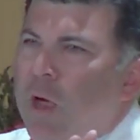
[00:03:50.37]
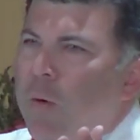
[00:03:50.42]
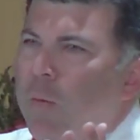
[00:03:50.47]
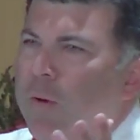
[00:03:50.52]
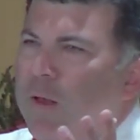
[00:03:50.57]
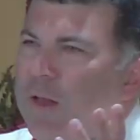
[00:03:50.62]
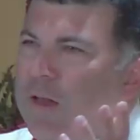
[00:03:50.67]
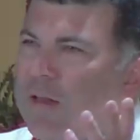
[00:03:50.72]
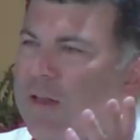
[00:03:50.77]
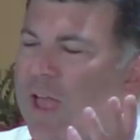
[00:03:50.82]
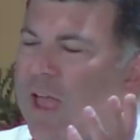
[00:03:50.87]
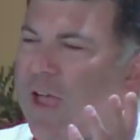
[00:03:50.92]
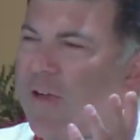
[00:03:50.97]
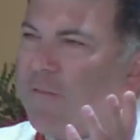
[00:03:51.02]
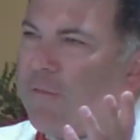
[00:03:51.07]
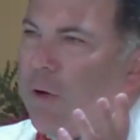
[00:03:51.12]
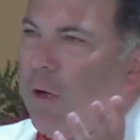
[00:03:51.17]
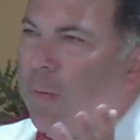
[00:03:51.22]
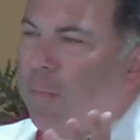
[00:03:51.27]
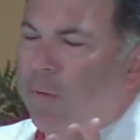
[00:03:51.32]
We need to
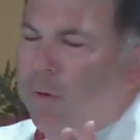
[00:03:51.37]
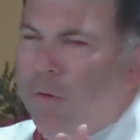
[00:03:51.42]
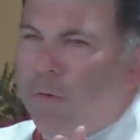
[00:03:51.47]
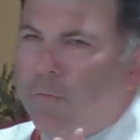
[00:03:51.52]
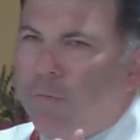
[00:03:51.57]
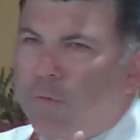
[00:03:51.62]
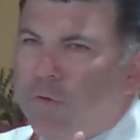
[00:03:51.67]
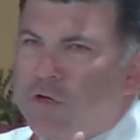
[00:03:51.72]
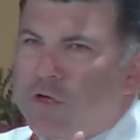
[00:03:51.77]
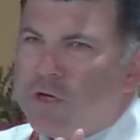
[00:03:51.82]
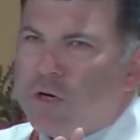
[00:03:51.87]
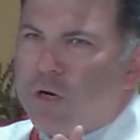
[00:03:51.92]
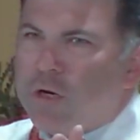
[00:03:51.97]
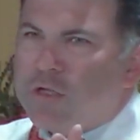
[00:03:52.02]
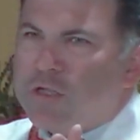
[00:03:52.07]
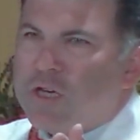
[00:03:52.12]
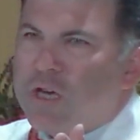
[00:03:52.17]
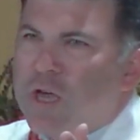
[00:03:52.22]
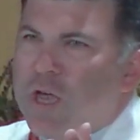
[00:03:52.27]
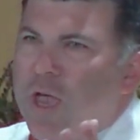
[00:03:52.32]
have a beautiful
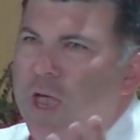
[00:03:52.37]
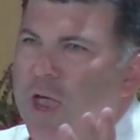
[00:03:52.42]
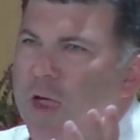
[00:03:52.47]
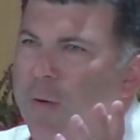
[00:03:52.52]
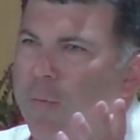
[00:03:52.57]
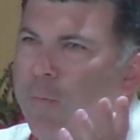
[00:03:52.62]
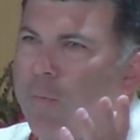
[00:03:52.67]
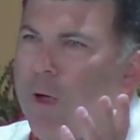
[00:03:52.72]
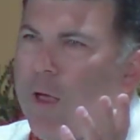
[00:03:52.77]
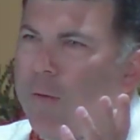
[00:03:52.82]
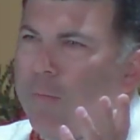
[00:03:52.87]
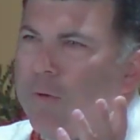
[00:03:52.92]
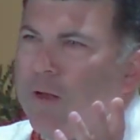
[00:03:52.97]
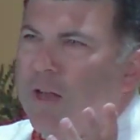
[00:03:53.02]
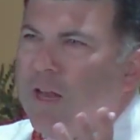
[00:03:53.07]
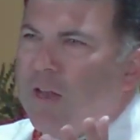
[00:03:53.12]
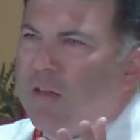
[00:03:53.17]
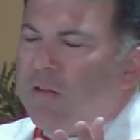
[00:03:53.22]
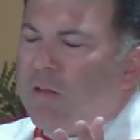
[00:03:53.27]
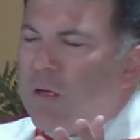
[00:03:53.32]
church, and we
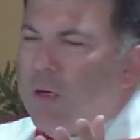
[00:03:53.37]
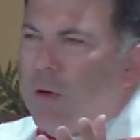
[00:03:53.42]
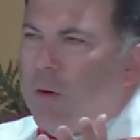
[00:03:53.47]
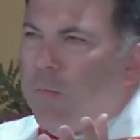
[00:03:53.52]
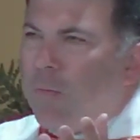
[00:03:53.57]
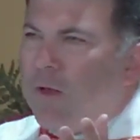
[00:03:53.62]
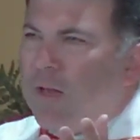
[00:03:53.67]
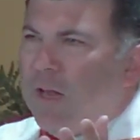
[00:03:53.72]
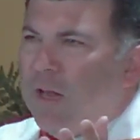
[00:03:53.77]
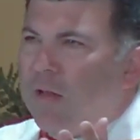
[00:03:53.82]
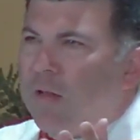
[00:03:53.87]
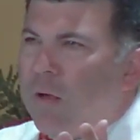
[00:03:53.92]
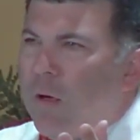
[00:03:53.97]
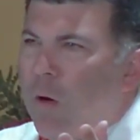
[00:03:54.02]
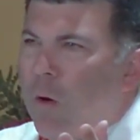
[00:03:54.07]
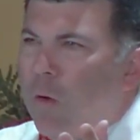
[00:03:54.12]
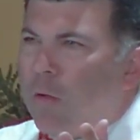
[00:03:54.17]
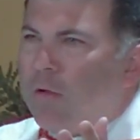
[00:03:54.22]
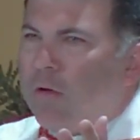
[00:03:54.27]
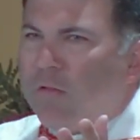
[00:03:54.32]
need to
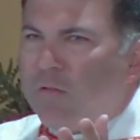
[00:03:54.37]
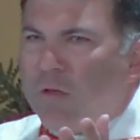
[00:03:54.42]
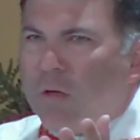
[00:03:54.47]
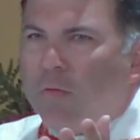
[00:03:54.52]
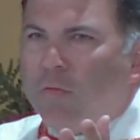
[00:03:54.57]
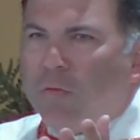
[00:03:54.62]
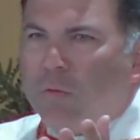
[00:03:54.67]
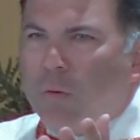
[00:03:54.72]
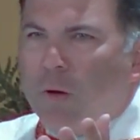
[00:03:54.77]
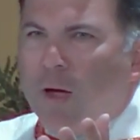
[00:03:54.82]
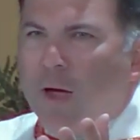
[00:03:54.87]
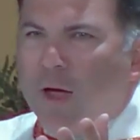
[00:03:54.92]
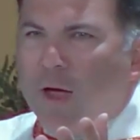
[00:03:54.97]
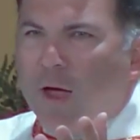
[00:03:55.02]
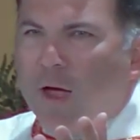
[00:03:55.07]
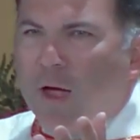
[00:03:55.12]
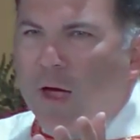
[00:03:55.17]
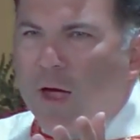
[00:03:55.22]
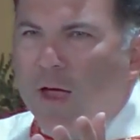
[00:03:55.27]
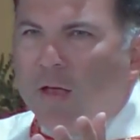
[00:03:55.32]
hold ourselves to a
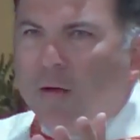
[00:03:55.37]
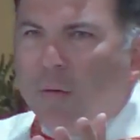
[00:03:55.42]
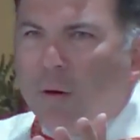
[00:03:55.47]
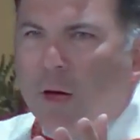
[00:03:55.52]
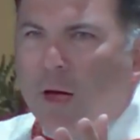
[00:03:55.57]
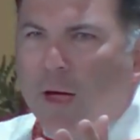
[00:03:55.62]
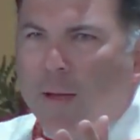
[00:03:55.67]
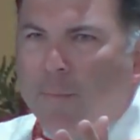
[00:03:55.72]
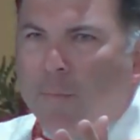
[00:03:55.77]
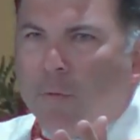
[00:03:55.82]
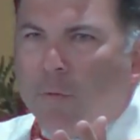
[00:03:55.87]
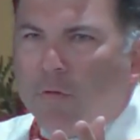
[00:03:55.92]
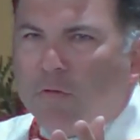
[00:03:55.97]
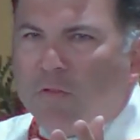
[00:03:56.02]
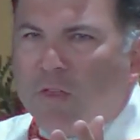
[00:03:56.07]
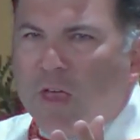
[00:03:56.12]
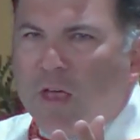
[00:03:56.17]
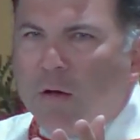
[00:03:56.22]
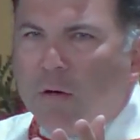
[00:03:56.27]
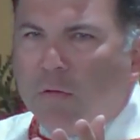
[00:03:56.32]
high moral
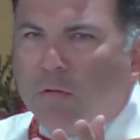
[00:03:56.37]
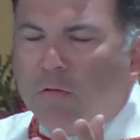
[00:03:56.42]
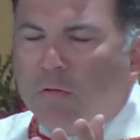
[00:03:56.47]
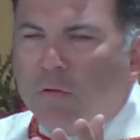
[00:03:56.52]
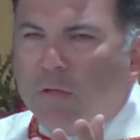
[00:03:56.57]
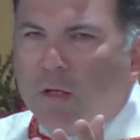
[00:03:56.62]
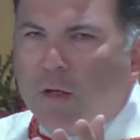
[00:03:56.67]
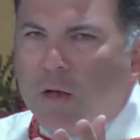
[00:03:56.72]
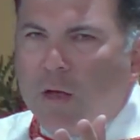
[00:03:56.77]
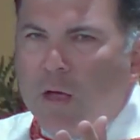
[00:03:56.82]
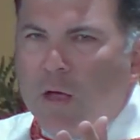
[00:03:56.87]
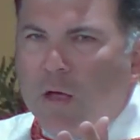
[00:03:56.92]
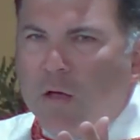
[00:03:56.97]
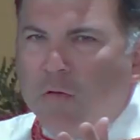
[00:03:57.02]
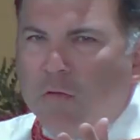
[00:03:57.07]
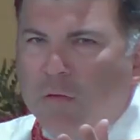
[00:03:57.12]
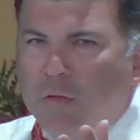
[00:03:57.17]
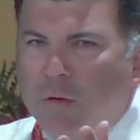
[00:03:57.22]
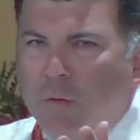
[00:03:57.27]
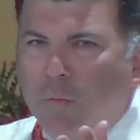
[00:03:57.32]
standard so
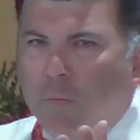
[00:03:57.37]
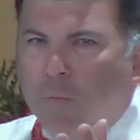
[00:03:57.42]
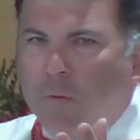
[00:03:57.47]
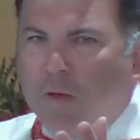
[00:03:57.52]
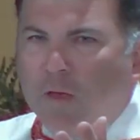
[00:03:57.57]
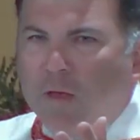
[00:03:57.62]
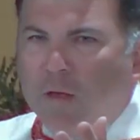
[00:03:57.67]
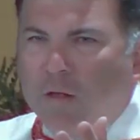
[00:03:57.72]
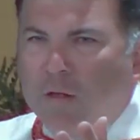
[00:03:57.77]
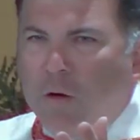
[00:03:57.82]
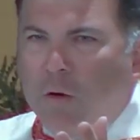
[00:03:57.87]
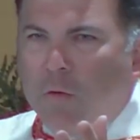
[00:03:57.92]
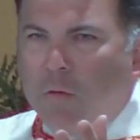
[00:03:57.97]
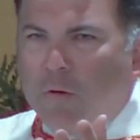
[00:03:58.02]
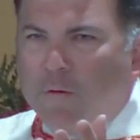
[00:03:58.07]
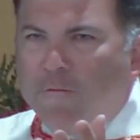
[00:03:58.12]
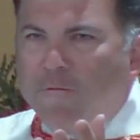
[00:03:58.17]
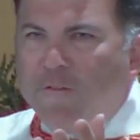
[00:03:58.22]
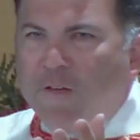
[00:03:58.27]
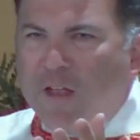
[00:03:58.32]
that we
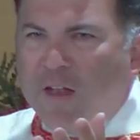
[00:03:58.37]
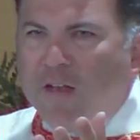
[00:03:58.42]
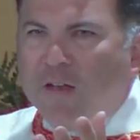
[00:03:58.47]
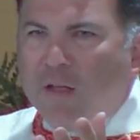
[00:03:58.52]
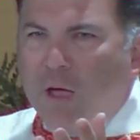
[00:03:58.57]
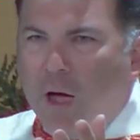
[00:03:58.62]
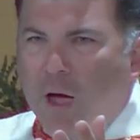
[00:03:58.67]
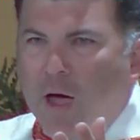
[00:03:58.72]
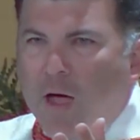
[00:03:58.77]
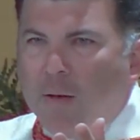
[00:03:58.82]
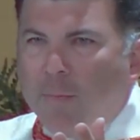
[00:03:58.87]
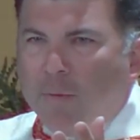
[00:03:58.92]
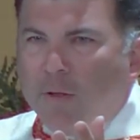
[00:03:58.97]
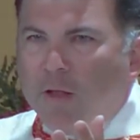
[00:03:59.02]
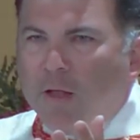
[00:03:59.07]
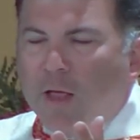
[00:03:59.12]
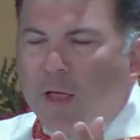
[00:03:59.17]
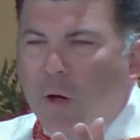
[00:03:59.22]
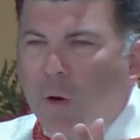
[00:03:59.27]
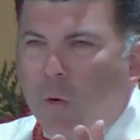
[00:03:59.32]
don't offend
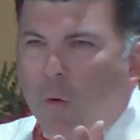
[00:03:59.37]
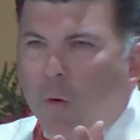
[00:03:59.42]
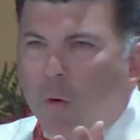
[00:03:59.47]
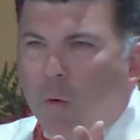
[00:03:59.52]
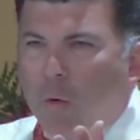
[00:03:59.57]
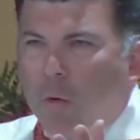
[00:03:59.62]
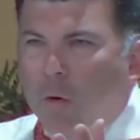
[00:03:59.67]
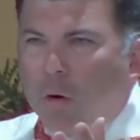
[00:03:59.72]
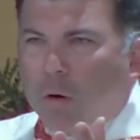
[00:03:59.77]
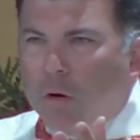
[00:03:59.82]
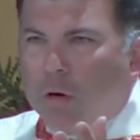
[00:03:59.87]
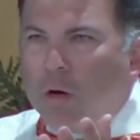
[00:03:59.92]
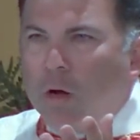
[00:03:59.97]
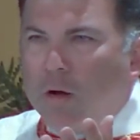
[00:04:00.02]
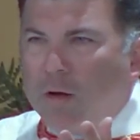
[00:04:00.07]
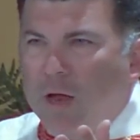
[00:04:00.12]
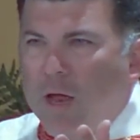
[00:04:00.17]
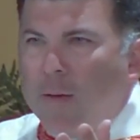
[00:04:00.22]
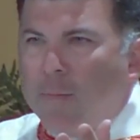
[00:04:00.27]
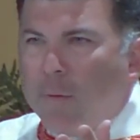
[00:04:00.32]
God, or hurt
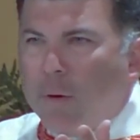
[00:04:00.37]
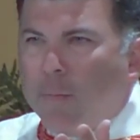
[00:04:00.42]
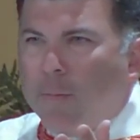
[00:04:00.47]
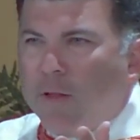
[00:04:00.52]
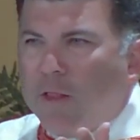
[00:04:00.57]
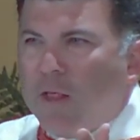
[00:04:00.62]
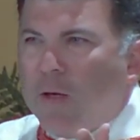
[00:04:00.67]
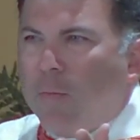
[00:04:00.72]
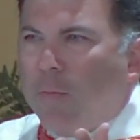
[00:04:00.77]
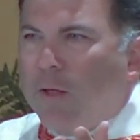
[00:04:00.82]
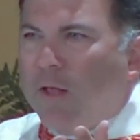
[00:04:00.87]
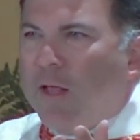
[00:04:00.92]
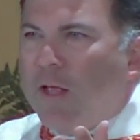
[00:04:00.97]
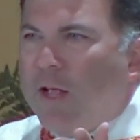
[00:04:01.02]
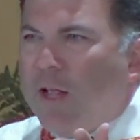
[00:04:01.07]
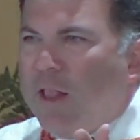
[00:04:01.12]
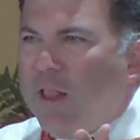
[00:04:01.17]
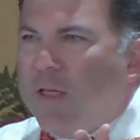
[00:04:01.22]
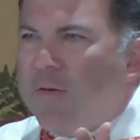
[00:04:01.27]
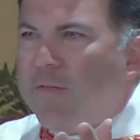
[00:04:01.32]
our neighbor, but that we
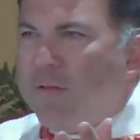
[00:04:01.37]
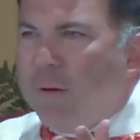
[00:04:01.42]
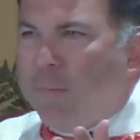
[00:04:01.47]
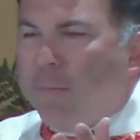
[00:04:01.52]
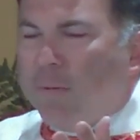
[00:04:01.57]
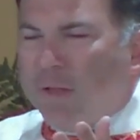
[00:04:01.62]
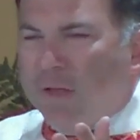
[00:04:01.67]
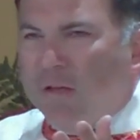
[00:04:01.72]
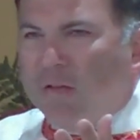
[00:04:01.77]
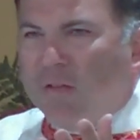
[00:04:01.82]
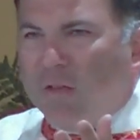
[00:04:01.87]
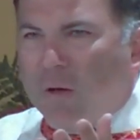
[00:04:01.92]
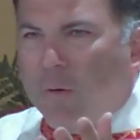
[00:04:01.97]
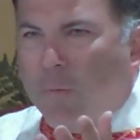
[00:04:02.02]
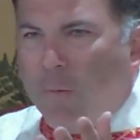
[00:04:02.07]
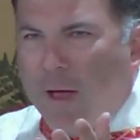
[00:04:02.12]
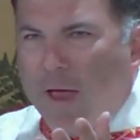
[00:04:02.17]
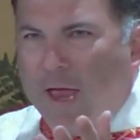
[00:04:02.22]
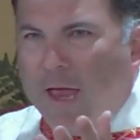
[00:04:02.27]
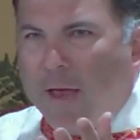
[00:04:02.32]
live in a
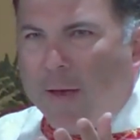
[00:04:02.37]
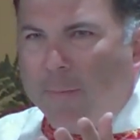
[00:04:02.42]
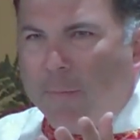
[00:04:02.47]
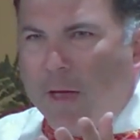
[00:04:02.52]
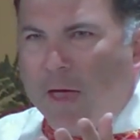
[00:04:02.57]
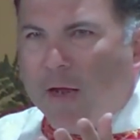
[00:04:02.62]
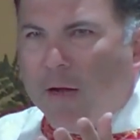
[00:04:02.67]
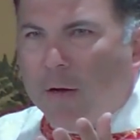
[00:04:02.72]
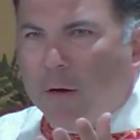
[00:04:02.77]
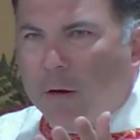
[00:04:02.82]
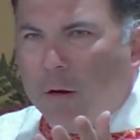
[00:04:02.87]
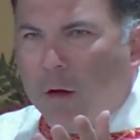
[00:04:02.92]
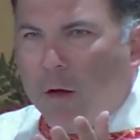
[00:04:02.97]
pleasing manner